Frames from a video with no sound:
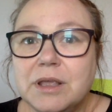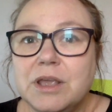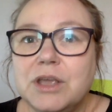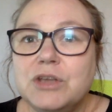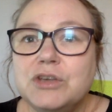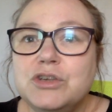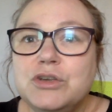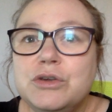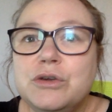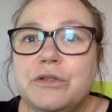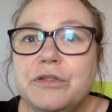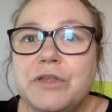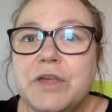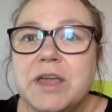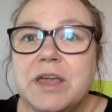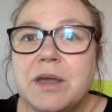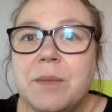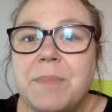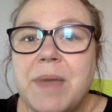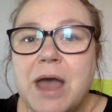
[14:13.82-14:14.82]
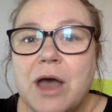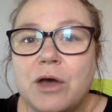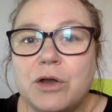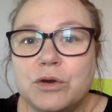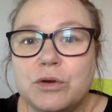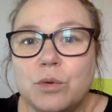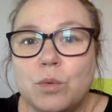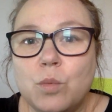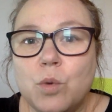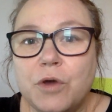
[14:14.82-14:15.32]
Do you think about
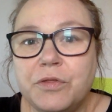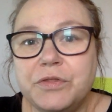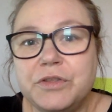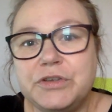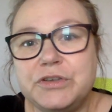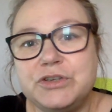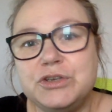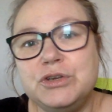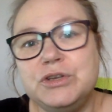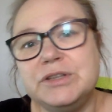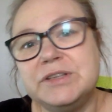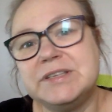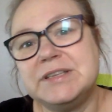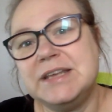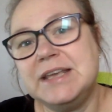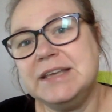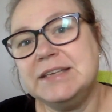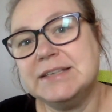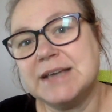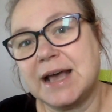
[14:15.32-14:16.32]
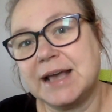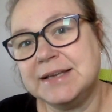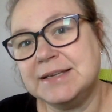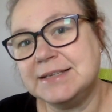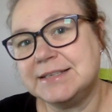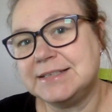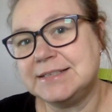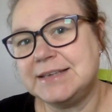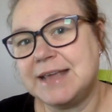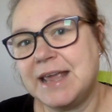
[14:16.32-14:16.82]
what the students need to
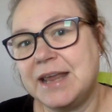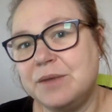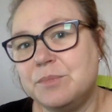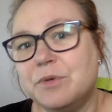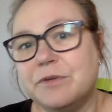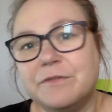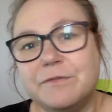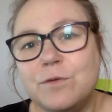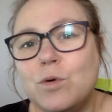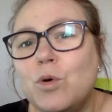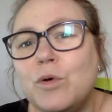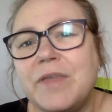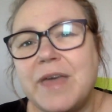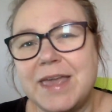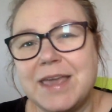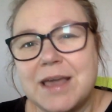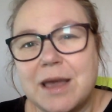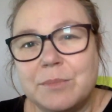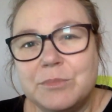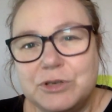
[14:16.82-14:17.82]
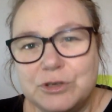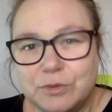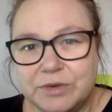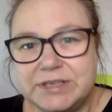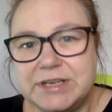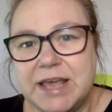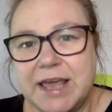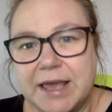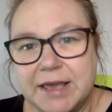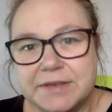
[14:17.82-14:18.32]
understand before they come to a
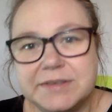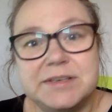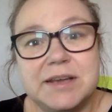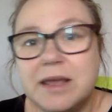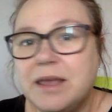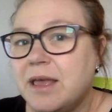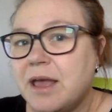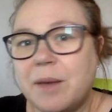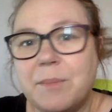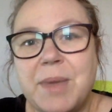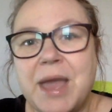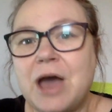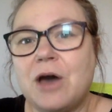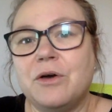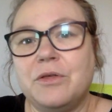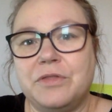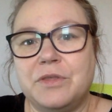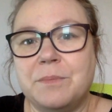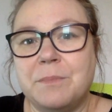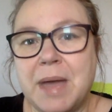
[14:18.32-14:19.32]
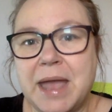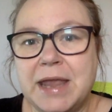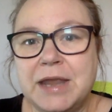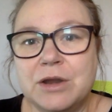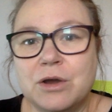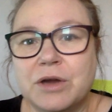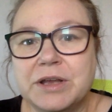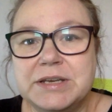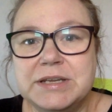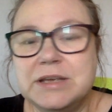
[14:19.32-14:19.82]
text about the main
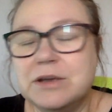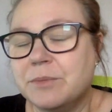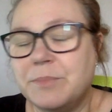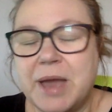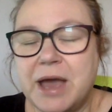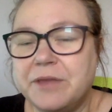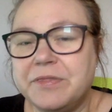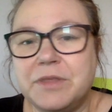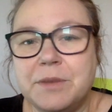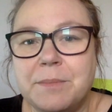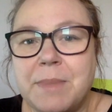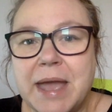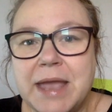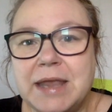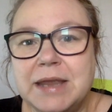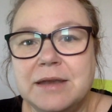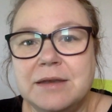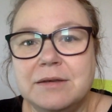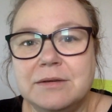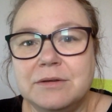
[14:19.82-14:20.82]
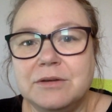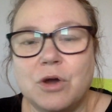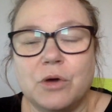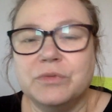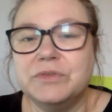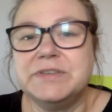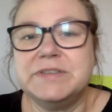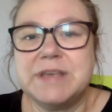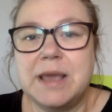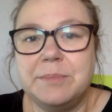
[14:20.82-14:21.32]
idea, about the main
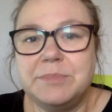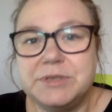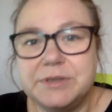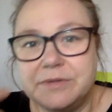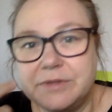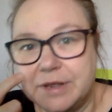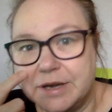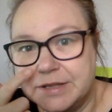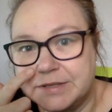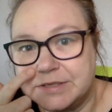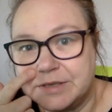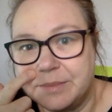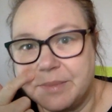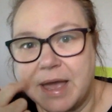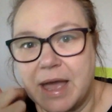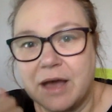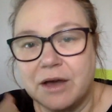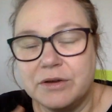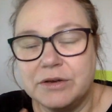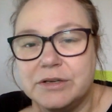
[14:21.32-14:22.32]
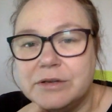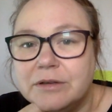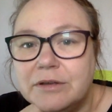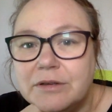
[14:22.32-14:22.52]
concept that it's about?